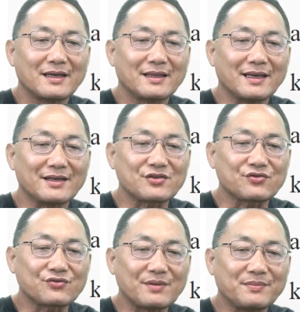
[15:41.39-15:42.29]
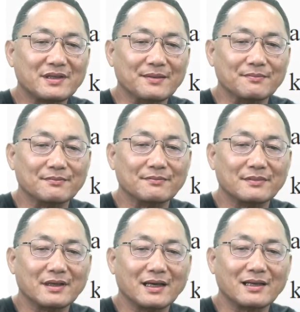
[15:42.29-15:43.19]
They stripped him
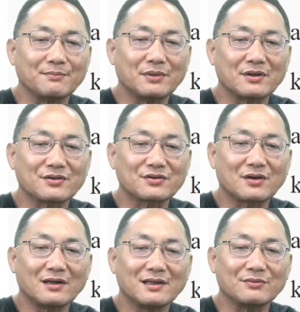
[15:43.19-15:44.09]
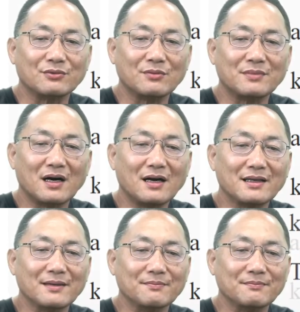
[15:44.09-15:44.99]
and put a scarlet robe on
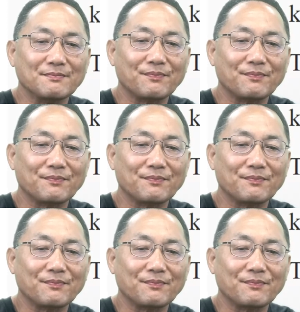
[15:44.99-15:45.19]
him,